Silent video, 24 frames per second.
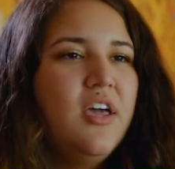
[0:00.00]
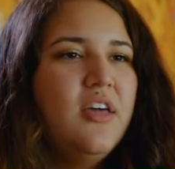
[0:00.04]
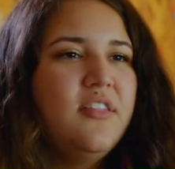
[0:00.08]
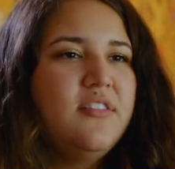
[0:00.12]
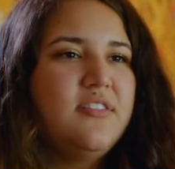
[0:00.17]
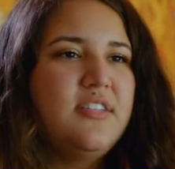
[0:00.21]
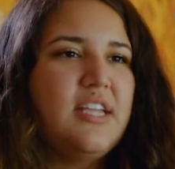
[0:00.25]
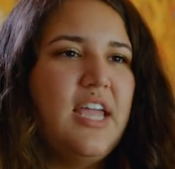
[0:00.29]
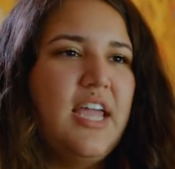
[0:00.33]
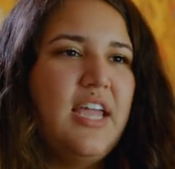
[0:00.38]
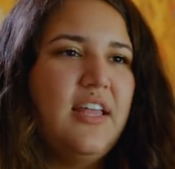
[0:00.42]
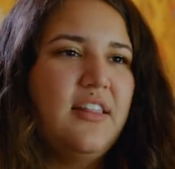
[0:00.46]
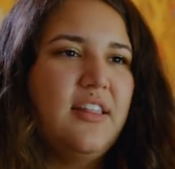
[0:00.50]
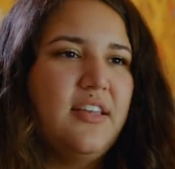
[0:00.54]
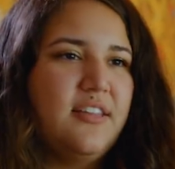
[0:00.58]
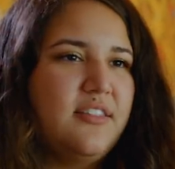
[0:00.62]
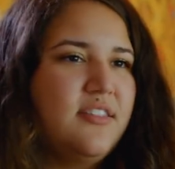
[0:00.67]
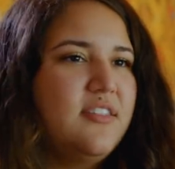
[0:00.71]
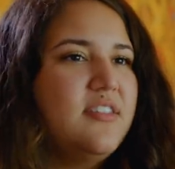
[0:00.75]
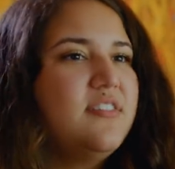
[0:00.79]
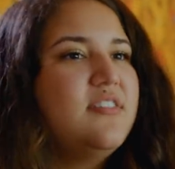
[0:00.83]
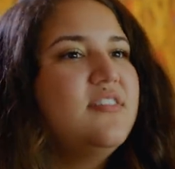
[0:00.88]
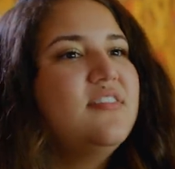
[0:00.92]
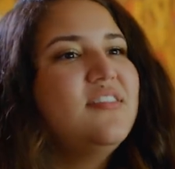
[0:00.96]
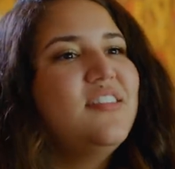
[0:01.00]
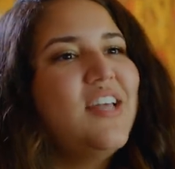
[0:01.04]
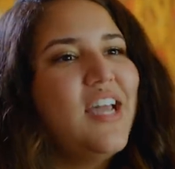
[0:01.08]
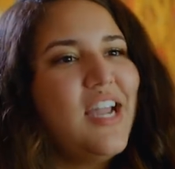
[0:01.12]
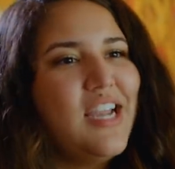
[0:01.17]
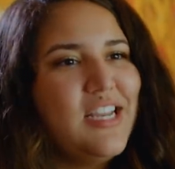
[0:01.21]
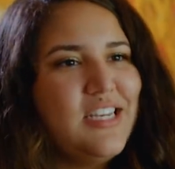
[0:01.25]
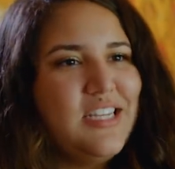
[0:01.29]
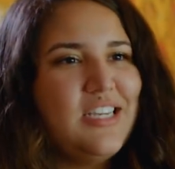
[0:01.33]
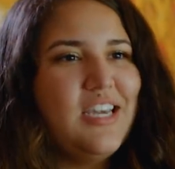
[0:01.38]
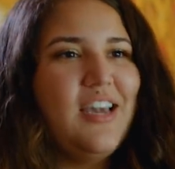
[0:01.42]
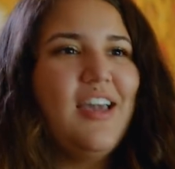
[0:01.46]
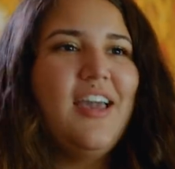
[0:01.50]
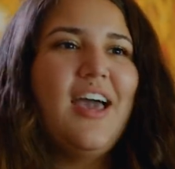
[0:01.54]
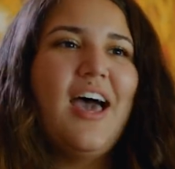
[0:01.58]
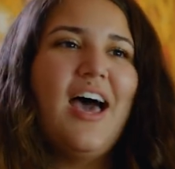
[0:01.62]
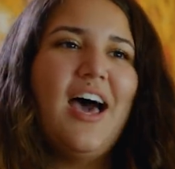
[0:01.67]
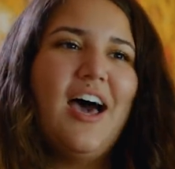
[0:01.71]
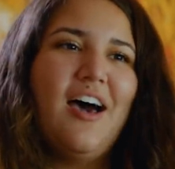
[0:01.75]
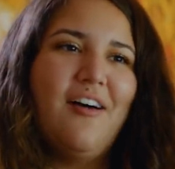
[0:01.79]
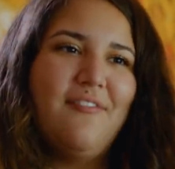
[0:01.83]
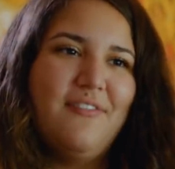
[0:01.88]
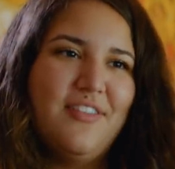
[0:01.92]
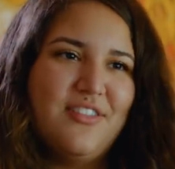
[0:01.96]
saying this is the idea I
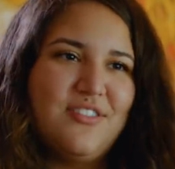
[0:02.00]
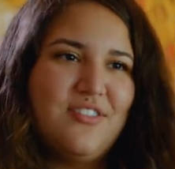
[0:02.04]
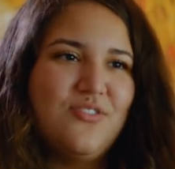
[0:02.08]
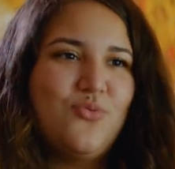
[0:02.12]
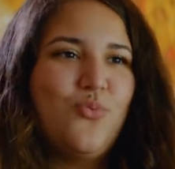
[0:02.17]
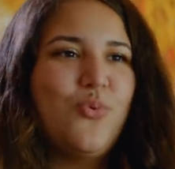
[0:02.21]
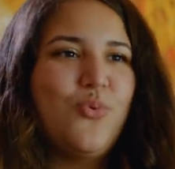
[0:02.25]
have, this is